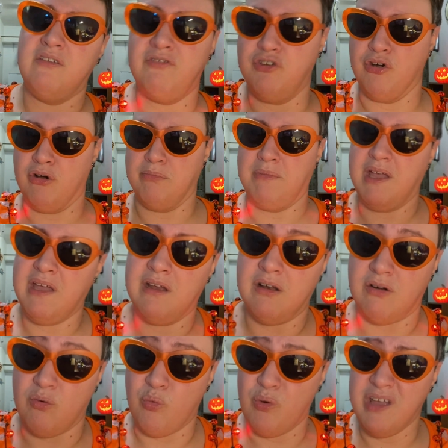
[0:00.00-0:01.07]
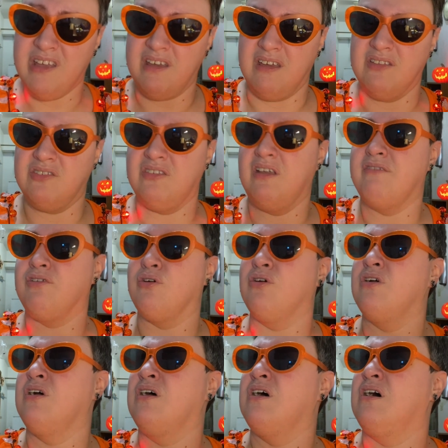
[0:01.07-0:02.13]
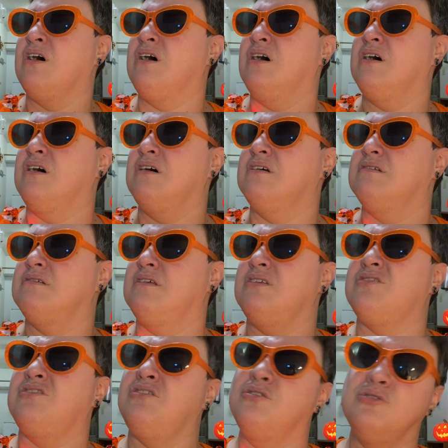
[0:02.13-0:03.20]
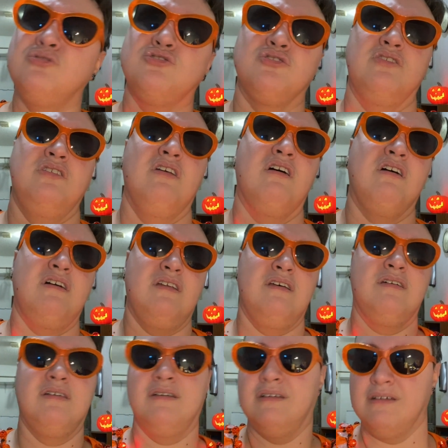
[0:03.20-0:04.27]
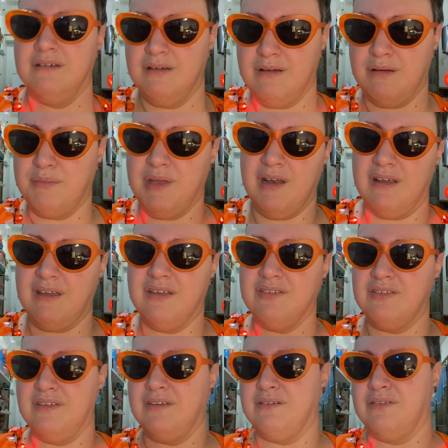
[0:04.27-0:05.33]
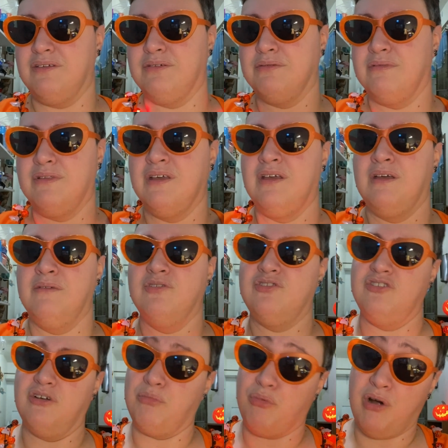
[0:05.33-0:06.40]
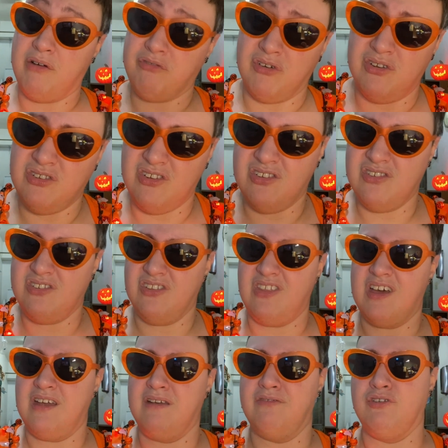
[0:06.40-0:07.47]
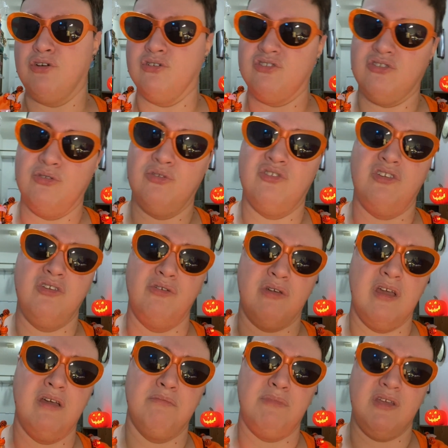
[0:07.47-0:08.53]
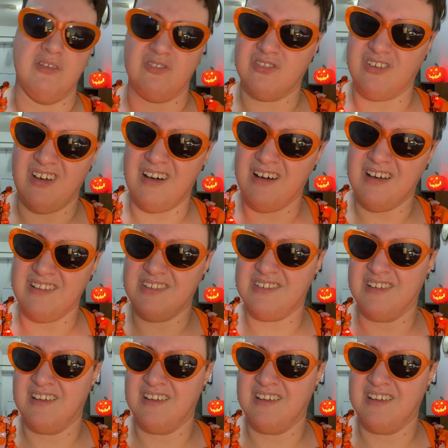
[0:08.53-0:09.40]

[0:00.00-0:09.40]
you're a man in a wig. It's usually not. I mean, I guess, you know, there are some references to that. If you're a Susie, you can't be a Scott.